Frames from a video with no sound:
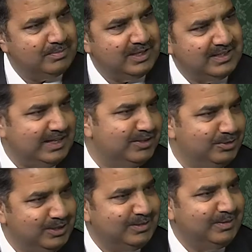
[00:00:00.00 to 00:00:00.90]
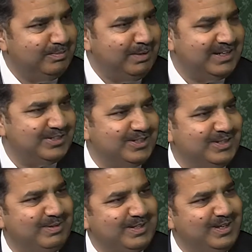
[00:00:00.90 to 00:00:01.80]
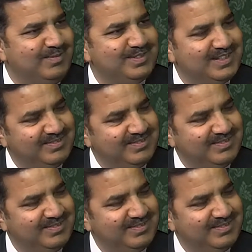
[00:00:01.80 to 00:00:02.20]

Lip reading: and then you did barristership exams?